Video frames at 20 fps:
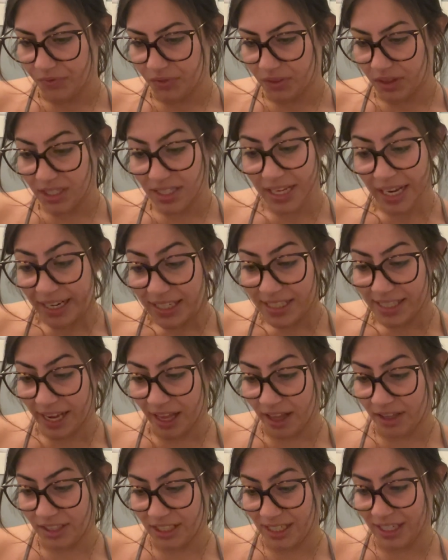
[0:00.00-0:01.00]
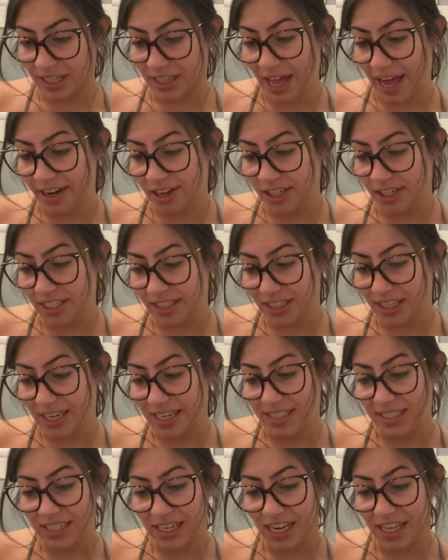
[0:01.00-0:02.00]
The second skeleton clattered
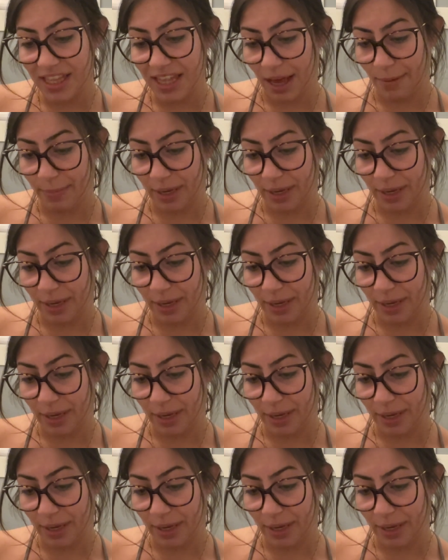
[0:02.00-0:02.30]
his teeth at